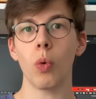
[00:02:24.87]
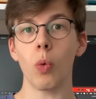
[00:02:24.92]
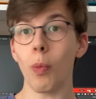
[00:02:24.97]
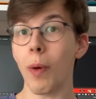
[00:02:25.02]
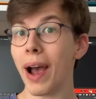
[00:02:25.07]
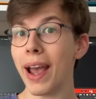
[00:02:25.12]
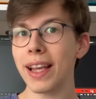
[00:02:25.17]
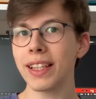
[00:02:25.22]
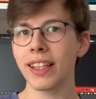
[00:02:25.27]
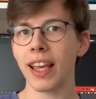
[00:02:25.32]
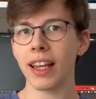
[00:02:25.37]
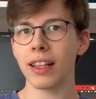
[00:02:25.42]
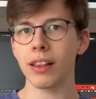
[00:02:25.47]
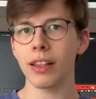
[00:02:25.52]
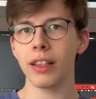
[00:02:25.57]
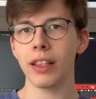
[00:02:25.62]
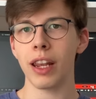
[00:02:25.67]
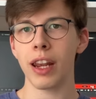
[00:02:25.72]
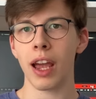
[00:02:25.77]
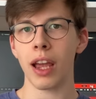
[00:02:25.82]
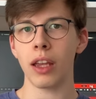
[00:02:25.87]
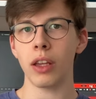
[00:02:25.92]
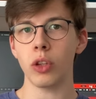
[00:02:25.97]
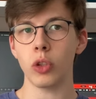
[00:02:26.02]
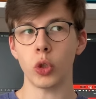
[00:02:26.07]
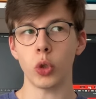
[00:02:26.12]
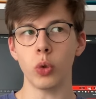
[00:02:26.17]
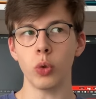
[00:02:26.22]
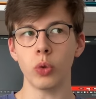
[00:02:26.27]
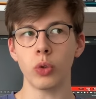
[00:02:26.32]
why exactly did I
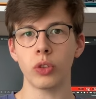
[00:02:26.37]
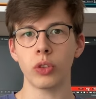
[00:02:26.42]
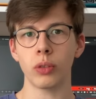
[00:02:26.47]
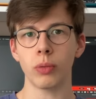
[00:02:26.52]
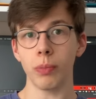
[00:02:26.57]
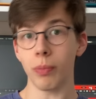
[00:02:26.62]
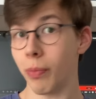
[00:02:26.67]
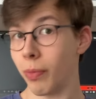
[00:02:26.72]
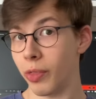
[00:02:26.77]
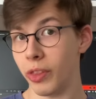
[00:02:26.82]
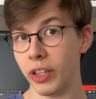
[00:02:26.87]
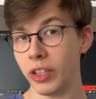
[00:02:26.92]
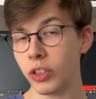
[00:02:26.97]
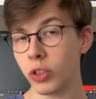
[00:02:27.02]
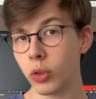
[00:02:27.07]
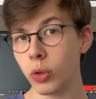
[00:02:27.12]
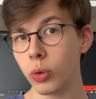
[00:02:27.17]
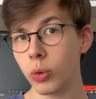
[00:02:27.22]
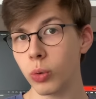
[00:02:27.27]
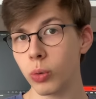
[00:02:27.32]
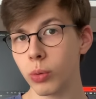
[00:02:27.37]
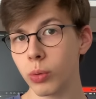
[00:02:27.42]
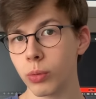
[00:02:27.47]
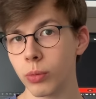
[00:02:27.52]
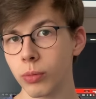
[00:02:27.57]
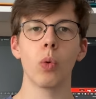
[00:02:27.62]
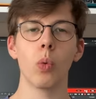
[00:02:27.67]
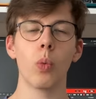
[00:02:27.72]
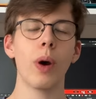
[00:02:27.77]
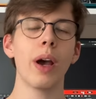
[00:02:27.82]
choose these two?
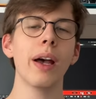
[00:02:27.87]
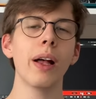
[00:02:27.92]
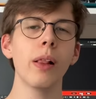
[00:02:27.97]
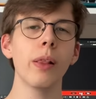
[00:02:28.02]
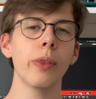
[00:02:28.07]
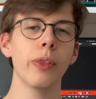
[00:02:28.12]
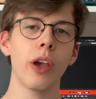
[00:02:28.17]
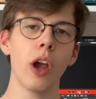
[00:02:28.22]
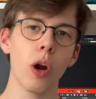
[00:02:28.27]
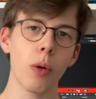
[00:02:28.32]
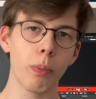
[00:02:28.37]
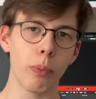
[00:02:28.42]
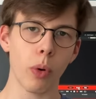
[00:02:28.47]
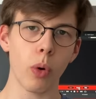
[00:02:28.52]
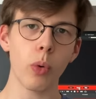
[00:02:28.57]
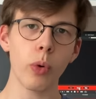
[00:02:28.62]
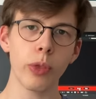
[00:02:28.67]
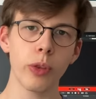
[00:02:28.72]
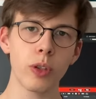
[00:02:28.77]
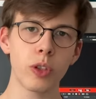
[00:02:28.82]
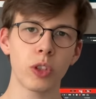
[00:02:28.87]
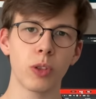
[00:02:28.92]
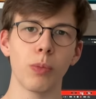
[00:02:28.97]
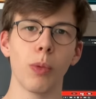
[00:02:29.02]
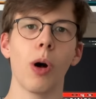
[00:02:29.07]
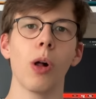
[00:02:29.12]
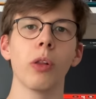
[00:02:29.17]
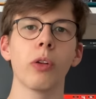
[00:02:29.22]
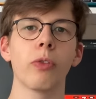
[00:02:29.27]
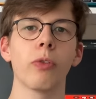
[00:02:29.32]
Well, they are both the
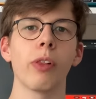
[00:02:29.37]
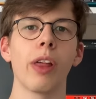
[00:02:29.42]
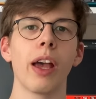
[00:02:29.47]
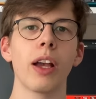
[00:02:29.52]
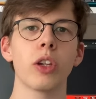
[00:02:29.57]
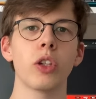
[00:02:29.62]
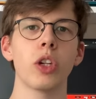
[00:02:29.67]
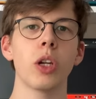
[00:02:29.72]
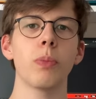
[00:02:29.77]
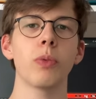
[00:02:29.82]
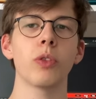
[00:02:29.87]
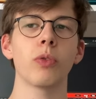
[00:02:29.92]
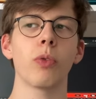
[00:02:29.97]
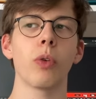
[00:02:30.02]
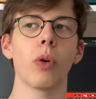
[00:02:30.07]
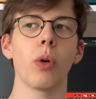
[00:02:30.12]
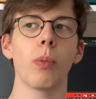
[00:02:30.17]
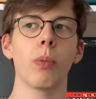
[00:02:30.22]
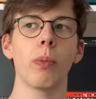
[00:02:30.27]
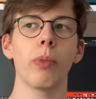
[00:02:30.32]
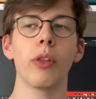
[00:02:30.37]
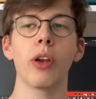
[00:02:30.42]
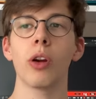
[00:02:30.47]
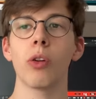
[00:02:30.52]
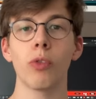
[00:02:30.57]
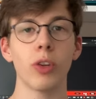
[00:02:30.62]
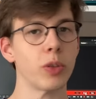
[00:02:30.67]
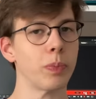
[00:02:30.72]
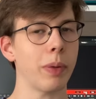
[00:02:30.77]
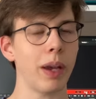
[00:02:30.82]
smaller flagships from their
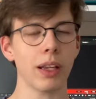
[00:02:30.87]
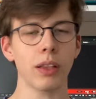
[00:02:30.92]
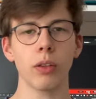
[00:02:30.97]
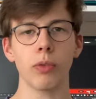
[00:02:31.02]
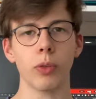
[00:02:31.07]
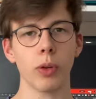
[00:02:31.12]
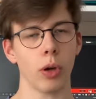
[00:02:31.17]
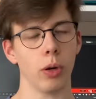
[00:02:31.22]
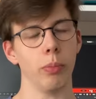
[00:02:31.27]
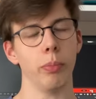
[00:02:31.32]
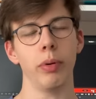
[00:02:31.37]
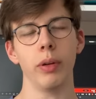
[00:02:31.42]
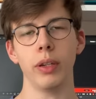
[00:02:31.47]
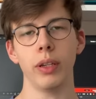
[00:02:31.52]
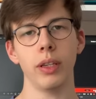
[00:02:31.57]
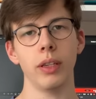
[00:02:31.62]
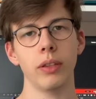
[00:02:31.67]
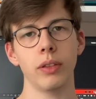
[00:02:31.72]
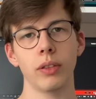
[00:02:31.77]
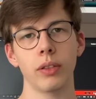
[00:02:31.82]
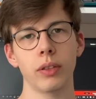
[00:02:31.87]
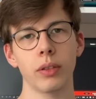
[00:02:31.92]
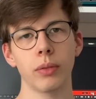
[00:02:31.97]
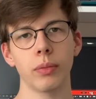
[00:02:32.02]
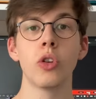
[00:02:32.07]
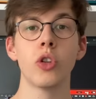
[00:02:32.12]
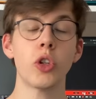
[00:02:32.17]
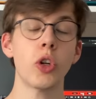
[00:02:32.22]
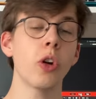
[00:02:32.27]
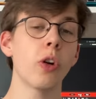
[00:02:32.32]
respective companies.
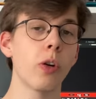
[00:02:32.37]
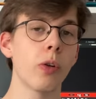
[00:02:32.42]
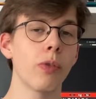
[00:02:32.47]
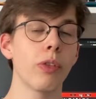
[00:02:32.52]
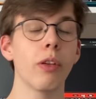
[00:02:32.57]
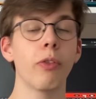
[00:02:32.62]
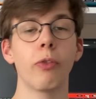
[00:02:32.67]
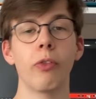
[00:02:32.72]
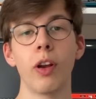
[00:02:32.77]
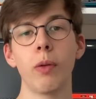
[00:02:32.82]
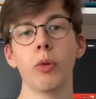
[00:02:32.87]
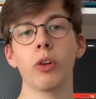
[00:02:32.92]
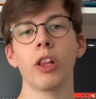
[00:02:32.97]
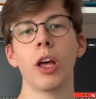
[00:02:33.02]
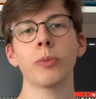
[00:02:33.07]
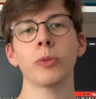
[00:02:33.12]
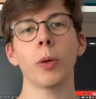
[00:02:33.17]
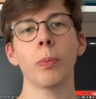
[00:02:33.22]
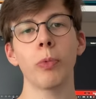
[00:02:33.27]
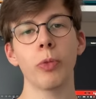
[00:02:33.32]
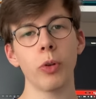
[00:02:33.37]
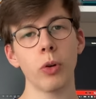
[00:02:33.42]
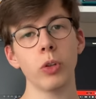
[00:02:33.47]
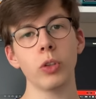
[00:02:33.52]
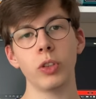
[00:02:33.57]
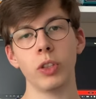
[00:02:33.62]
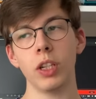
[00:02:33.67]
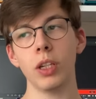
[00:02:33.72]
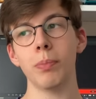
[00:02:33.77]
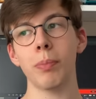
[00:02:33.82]
Sure, the Framework Laptop
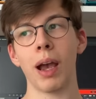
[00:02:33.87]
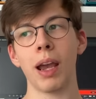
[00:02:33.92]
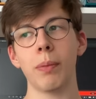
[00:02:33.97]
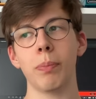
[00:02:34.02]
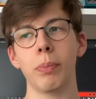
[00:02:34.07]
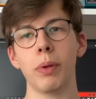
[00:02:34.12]
13 might